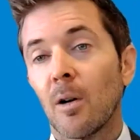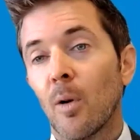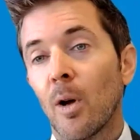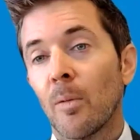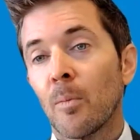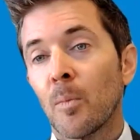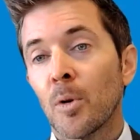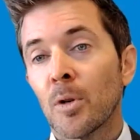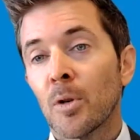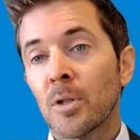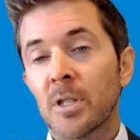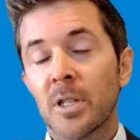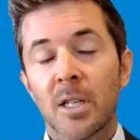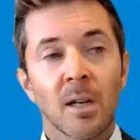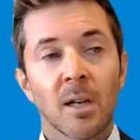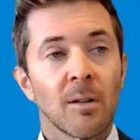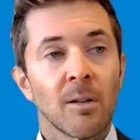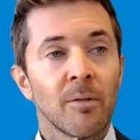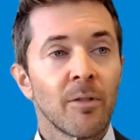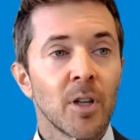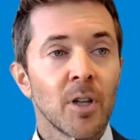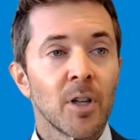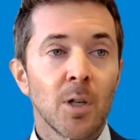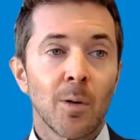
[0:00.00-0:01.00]
at the mercy
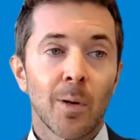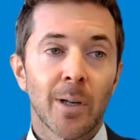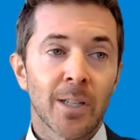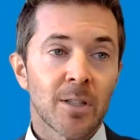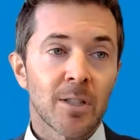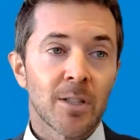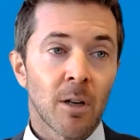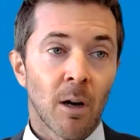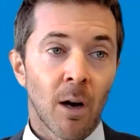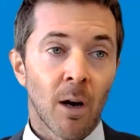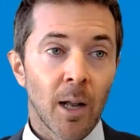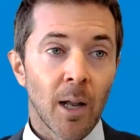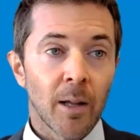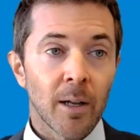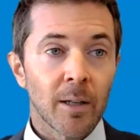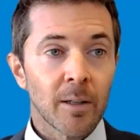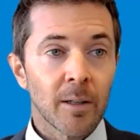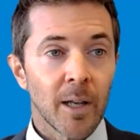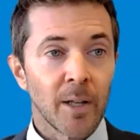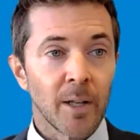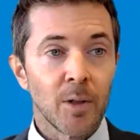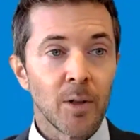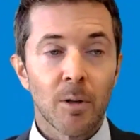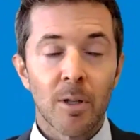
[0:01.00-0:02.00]
of the US
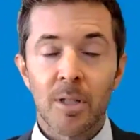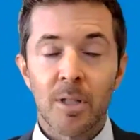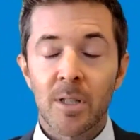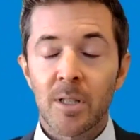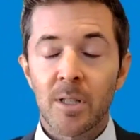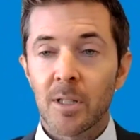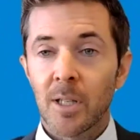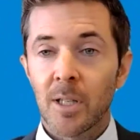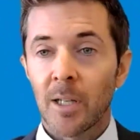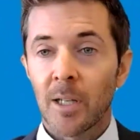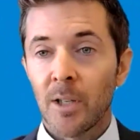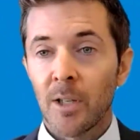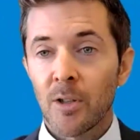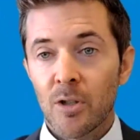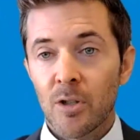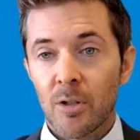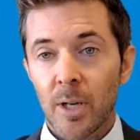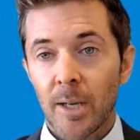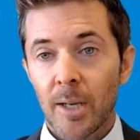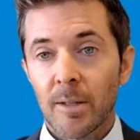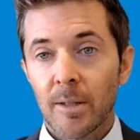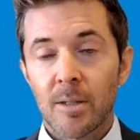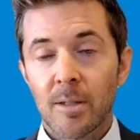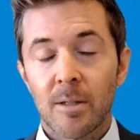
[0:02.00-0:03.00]
dollar and US interest
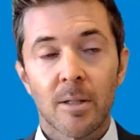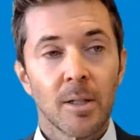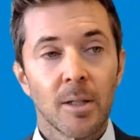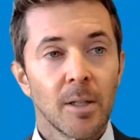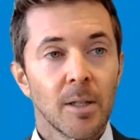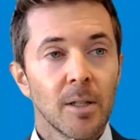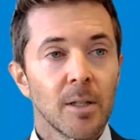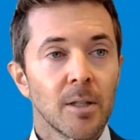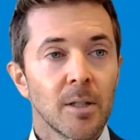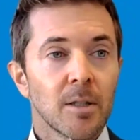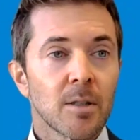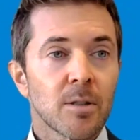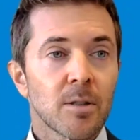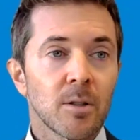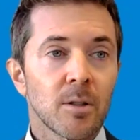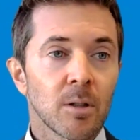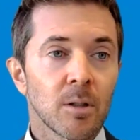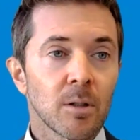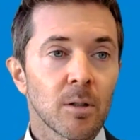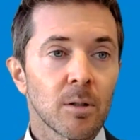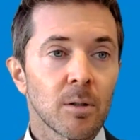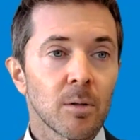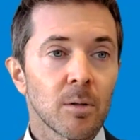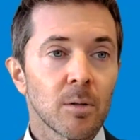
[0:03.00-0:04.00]
rates.
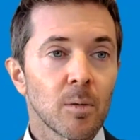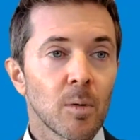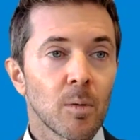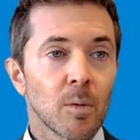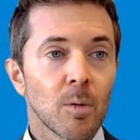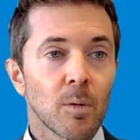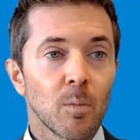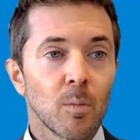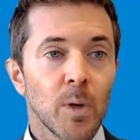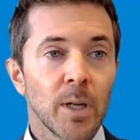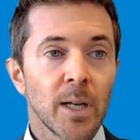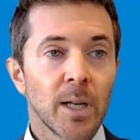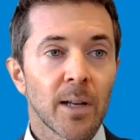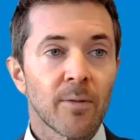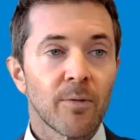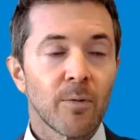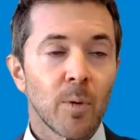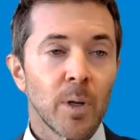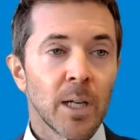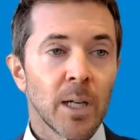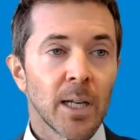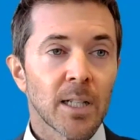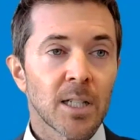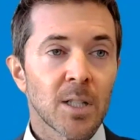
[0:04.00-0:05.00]
So we
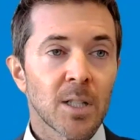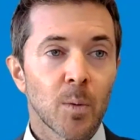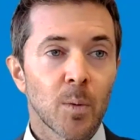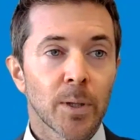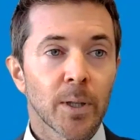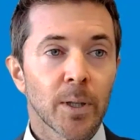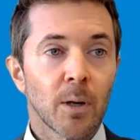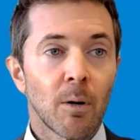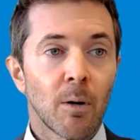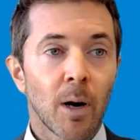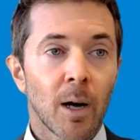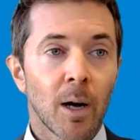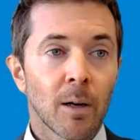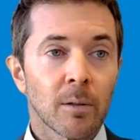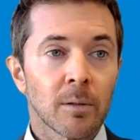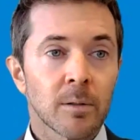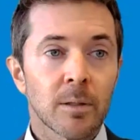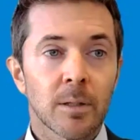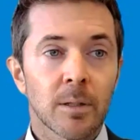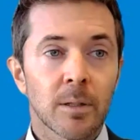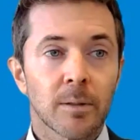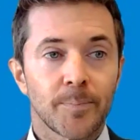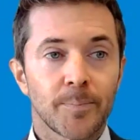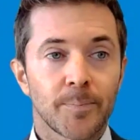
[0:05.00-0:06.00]
get swung
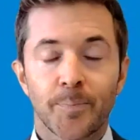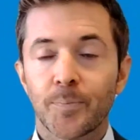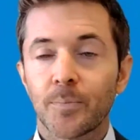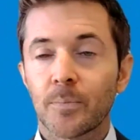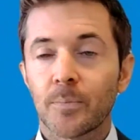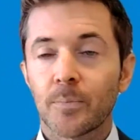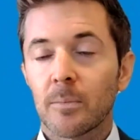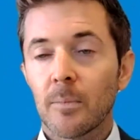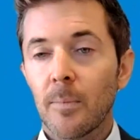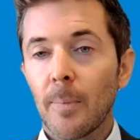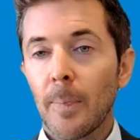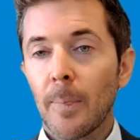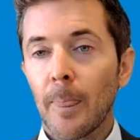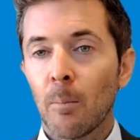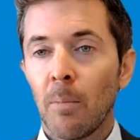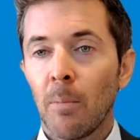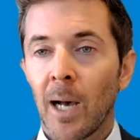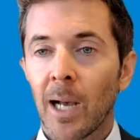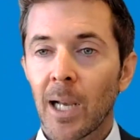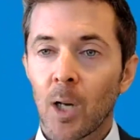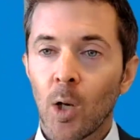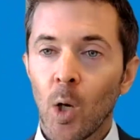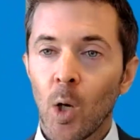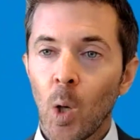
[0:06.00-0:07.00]
around
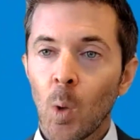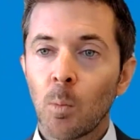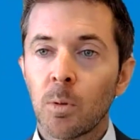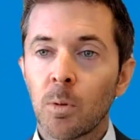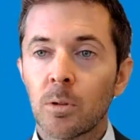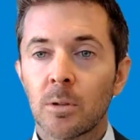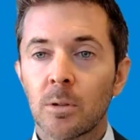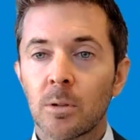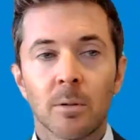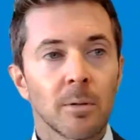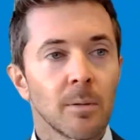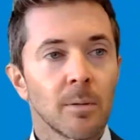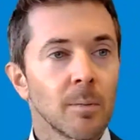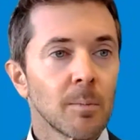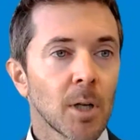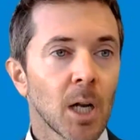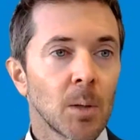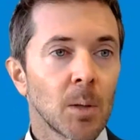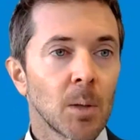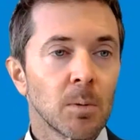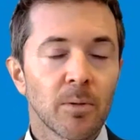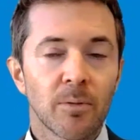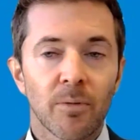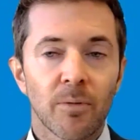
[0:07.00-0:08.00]
by global
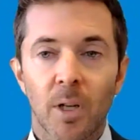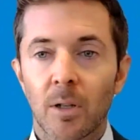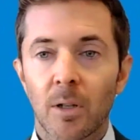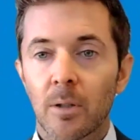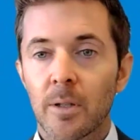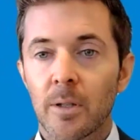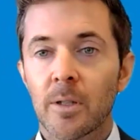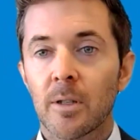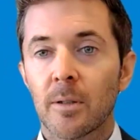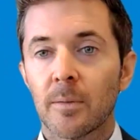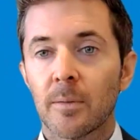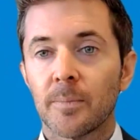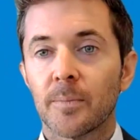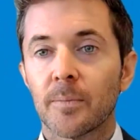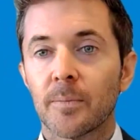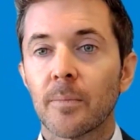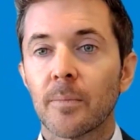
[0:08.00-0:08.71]
flows.